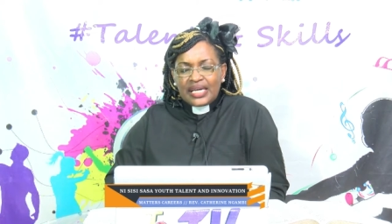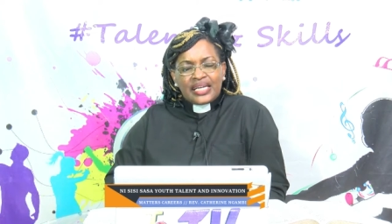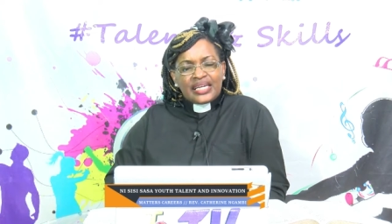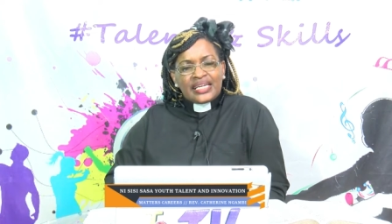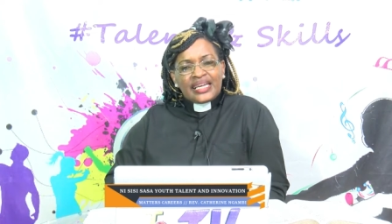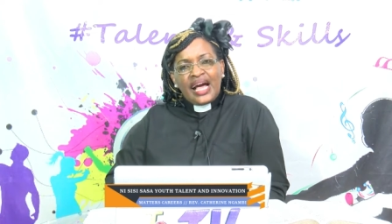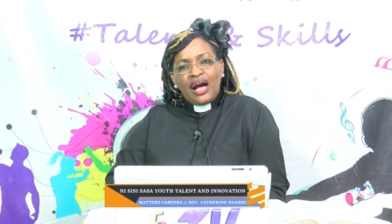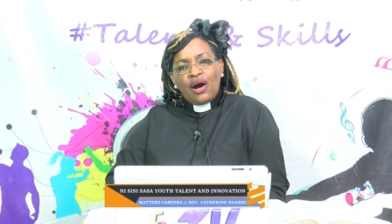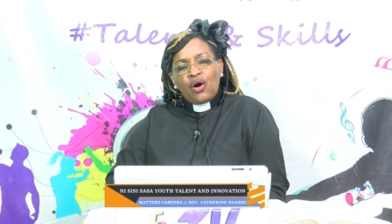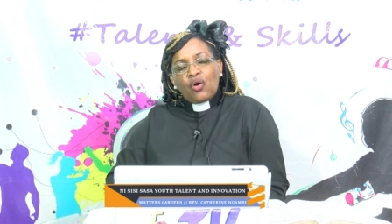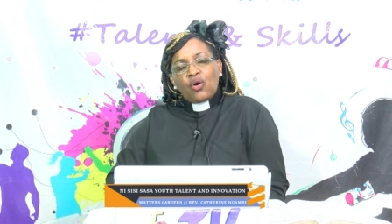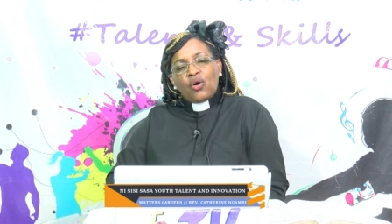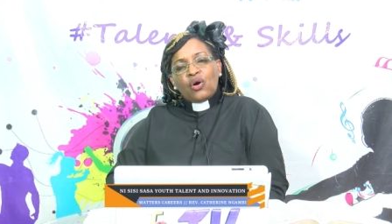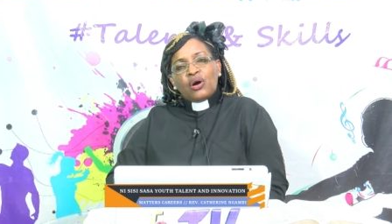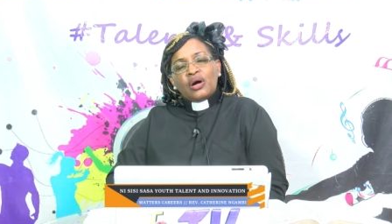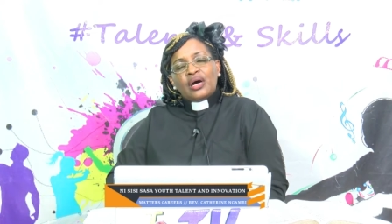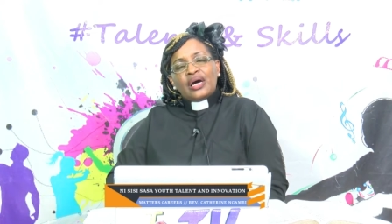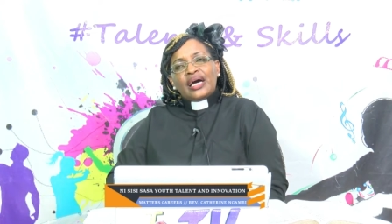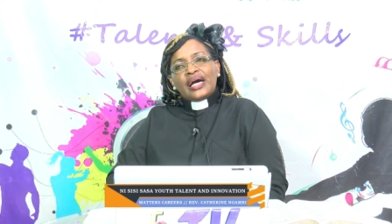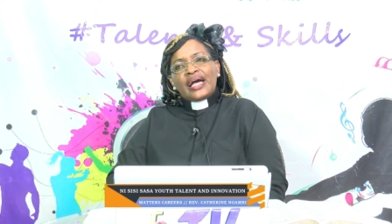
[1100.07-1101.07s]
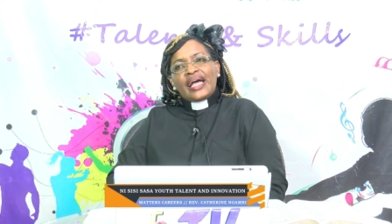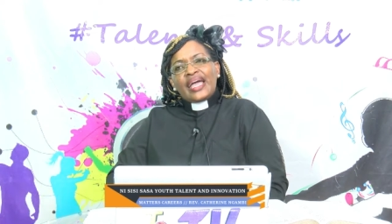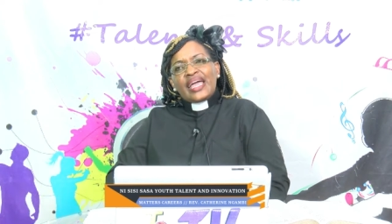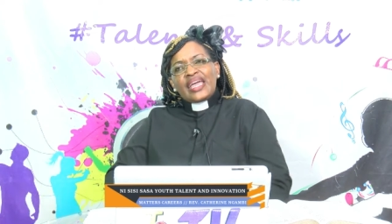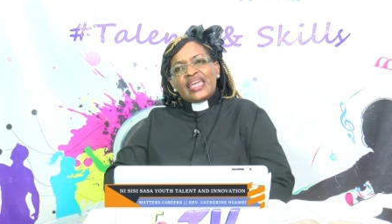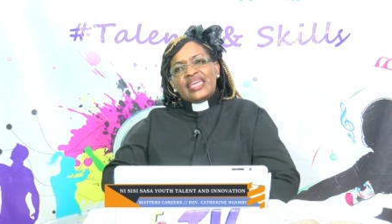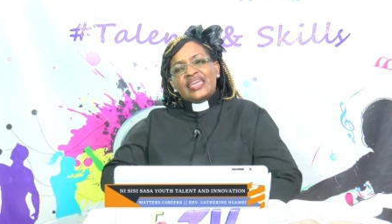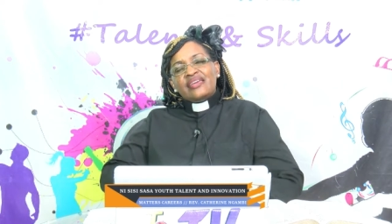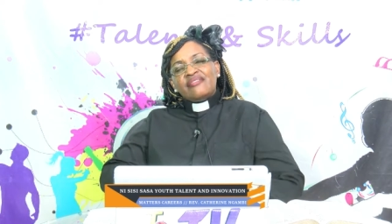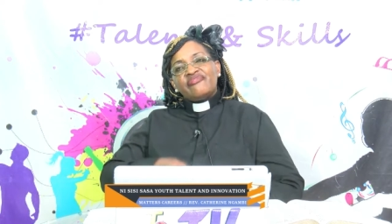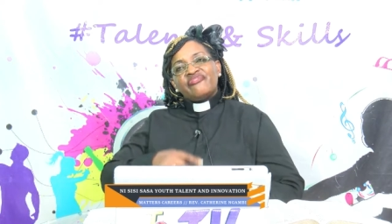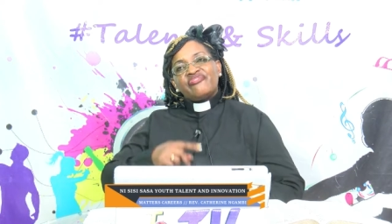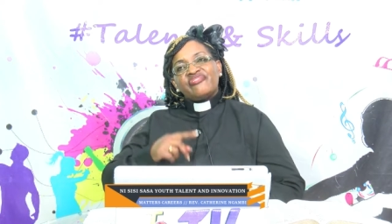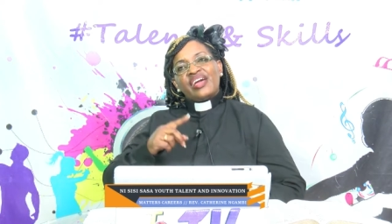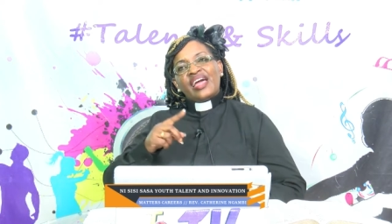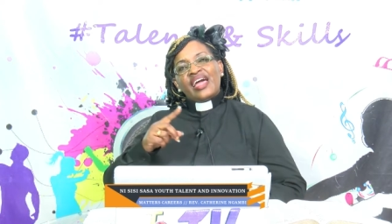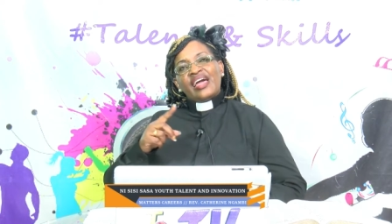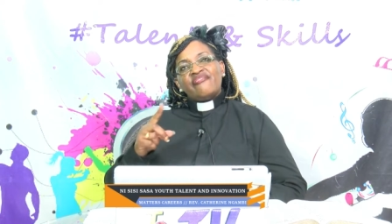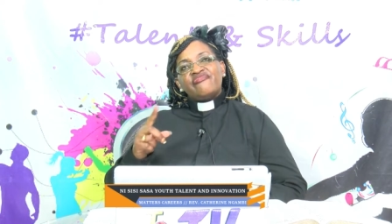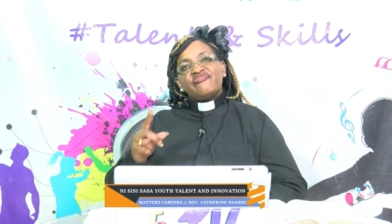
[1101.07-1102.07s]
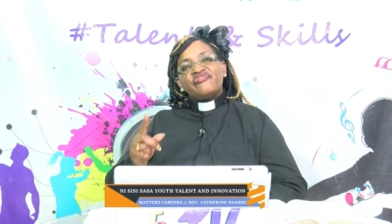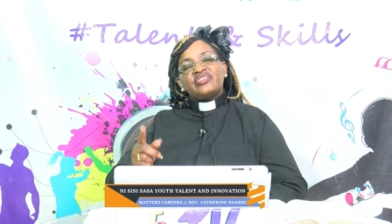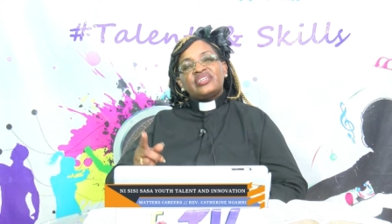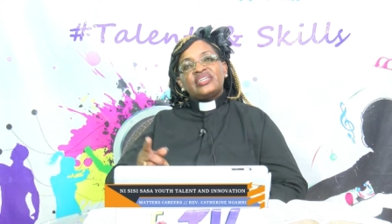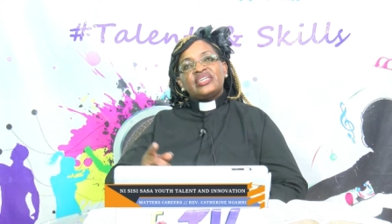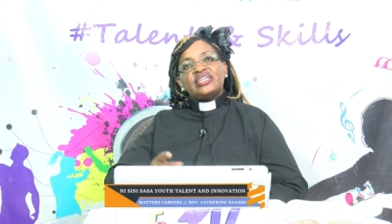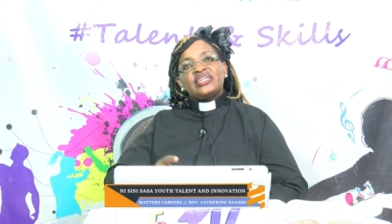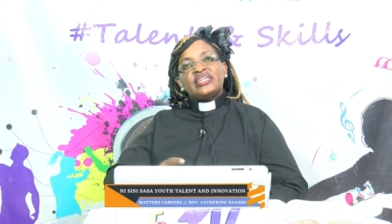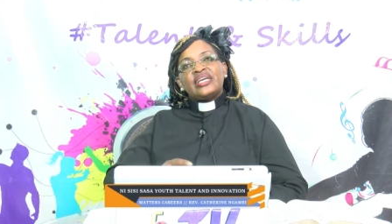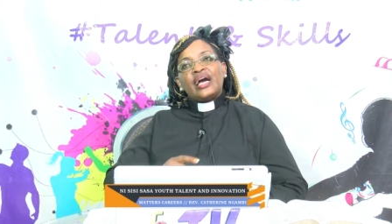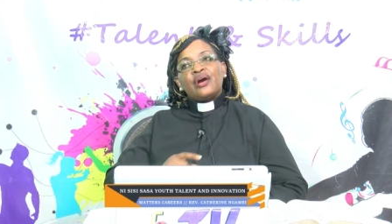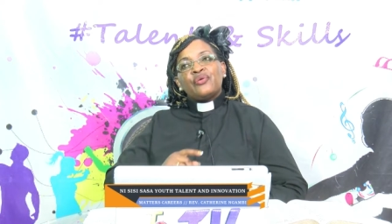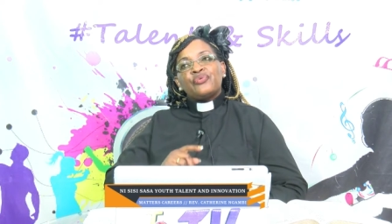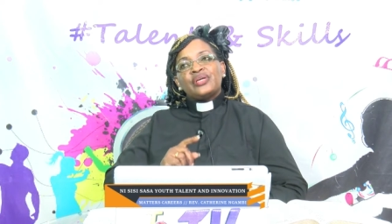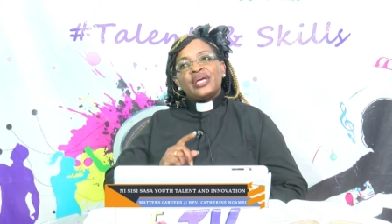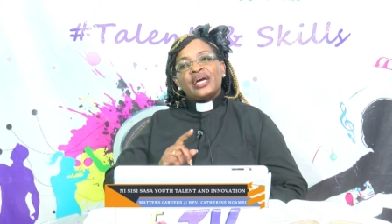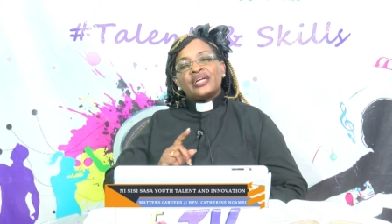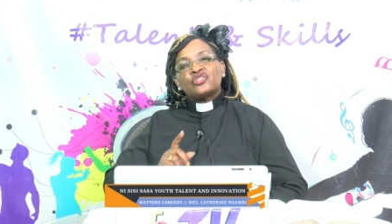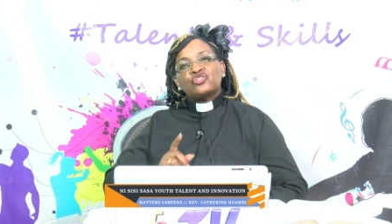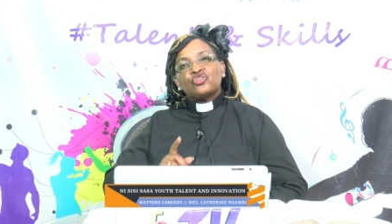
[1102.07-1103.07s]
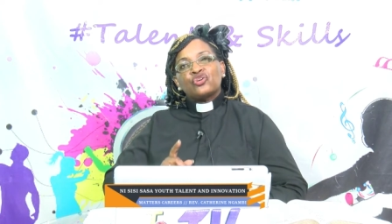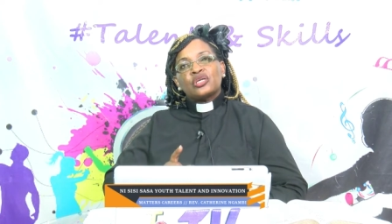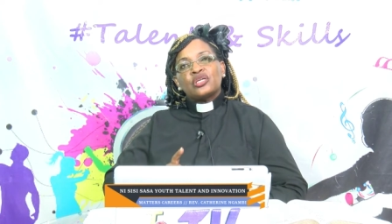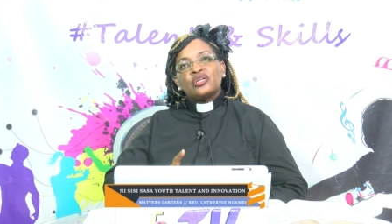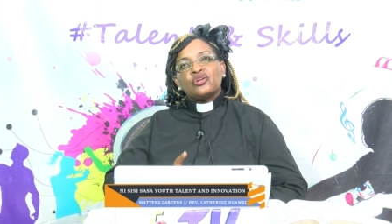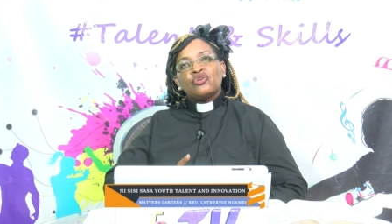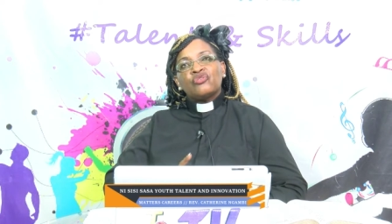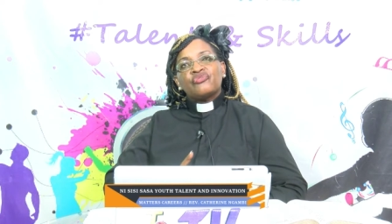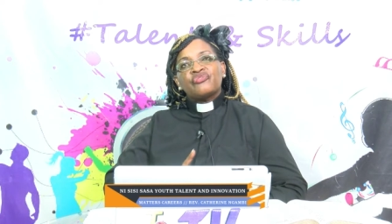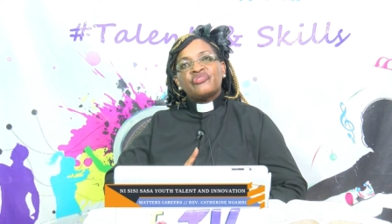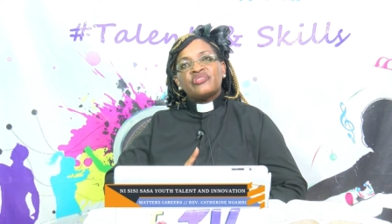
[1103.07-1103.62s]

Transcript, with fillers: Now, if every year we are talking of